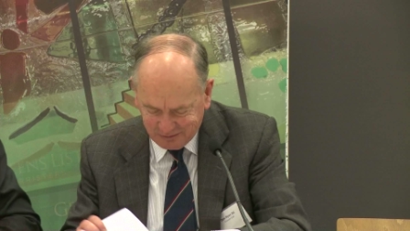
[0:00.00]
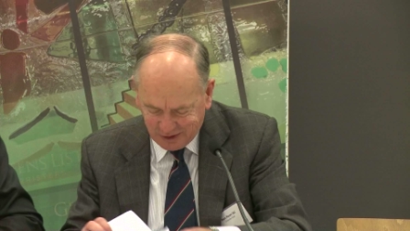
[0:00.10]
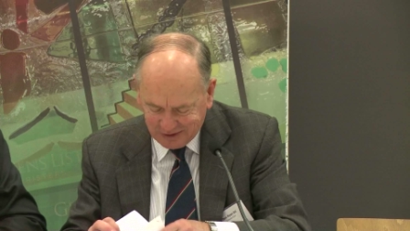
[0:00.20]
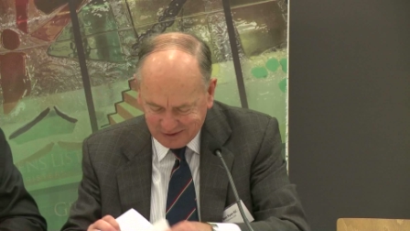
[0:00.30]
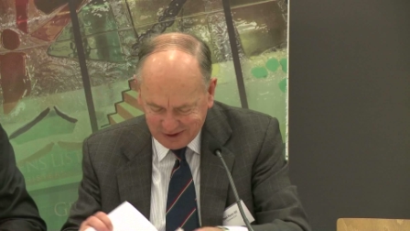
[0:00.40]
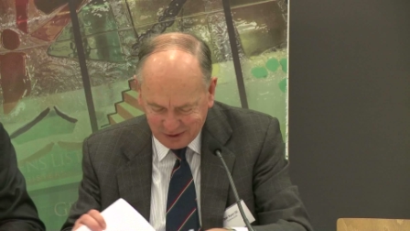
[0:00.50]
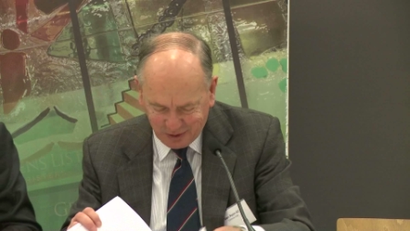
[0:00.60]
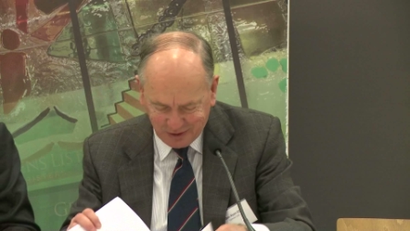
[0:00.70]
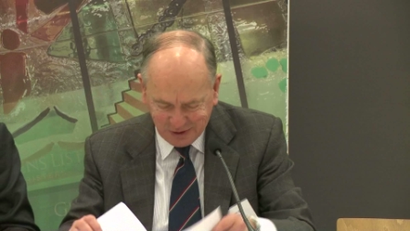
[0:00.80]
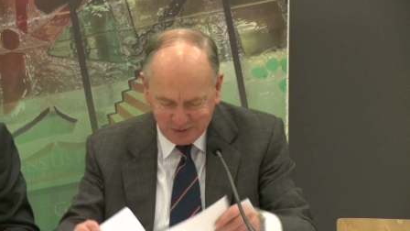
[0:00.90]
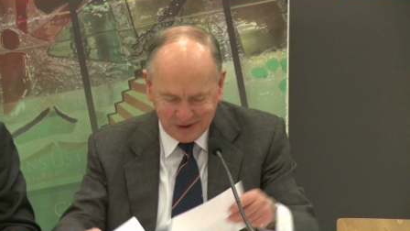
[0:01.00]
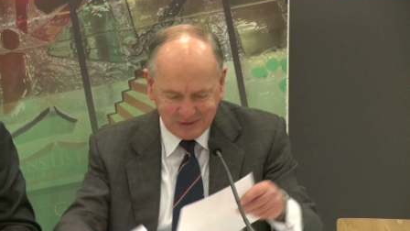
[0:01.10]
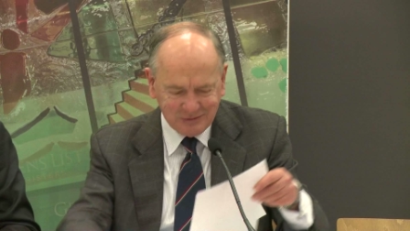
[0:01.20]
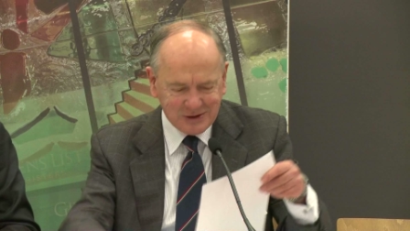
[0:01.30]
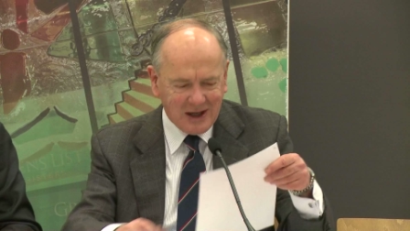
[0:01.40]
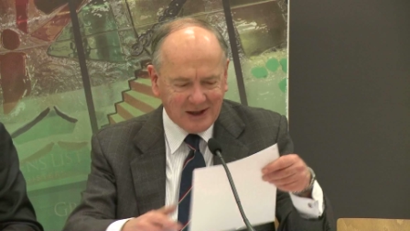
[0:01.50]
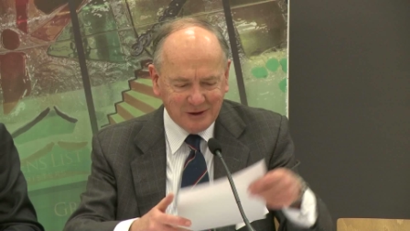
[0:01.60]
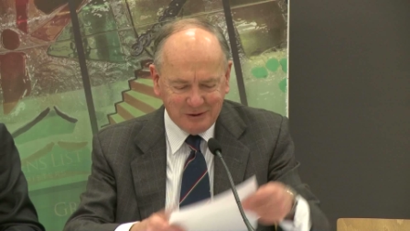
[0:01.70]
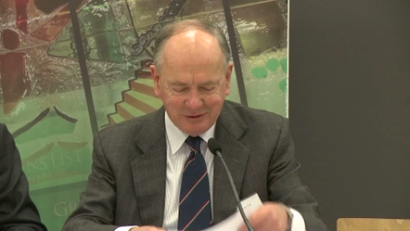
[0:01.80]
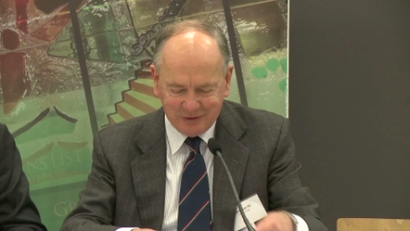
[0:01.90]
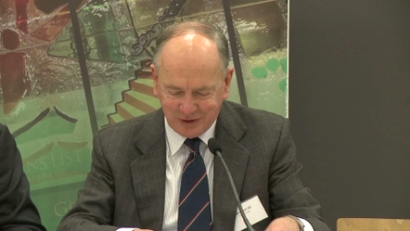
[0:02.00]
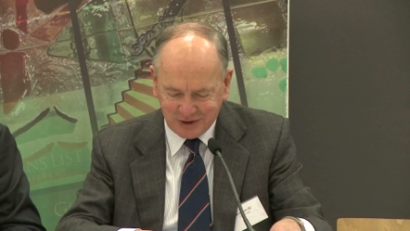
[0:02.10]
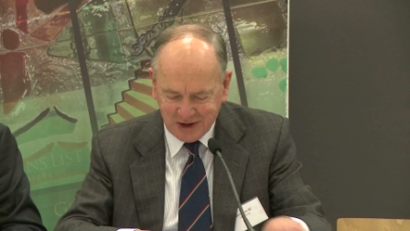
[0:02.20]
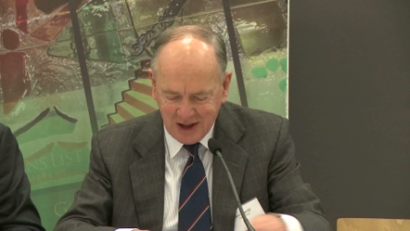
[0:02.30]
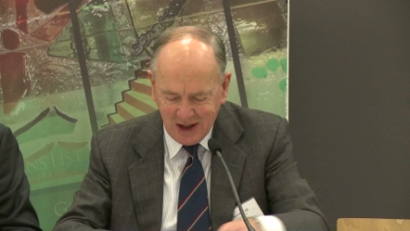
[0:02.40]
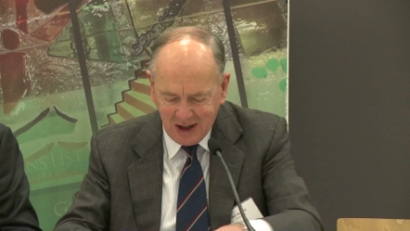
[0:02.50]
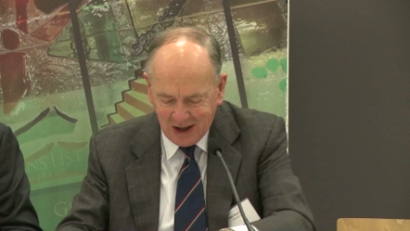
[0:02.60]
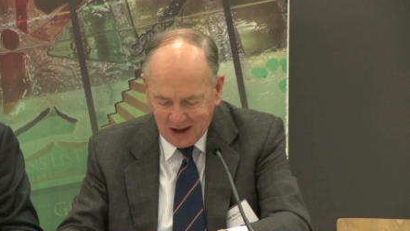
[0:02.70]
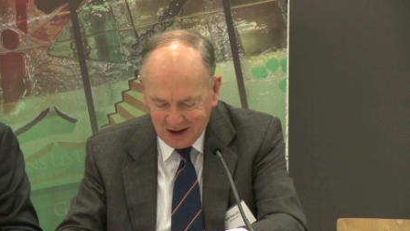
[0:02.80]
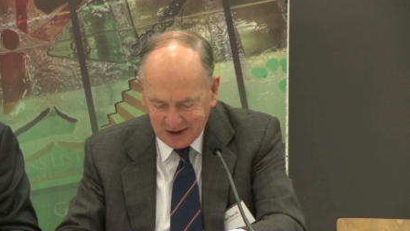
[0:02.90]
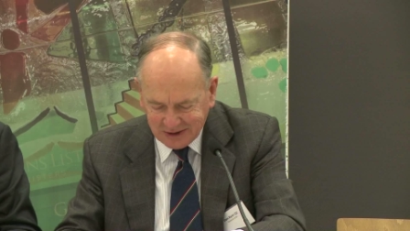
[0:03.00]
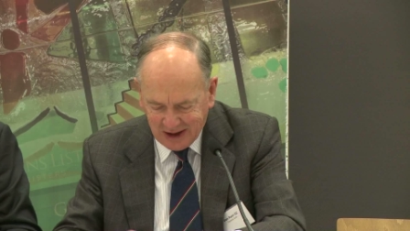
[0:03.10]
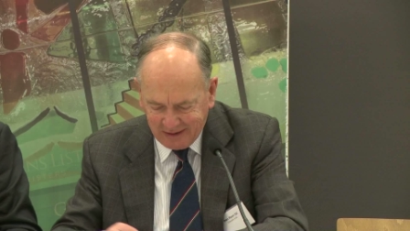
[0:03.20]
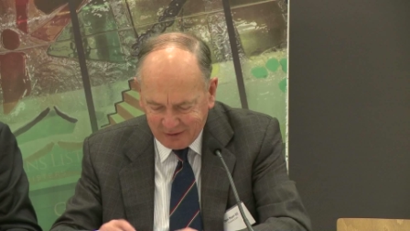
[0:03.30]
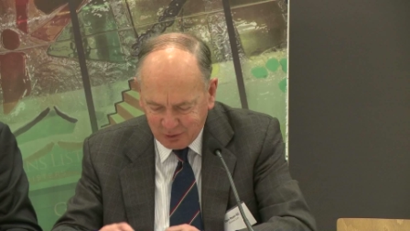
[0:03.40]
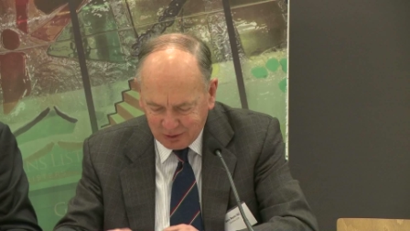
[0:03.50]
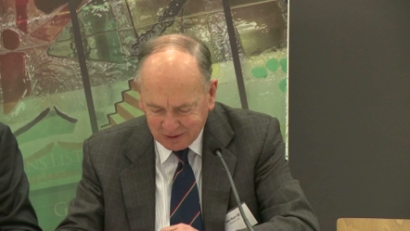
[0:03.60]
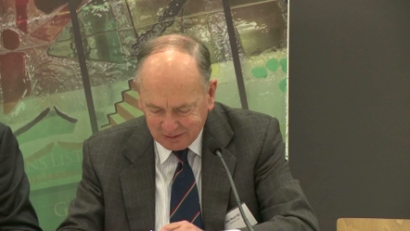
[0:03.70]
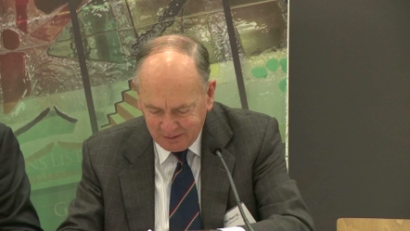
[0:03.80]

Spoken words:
the order's been slightly reversed. David will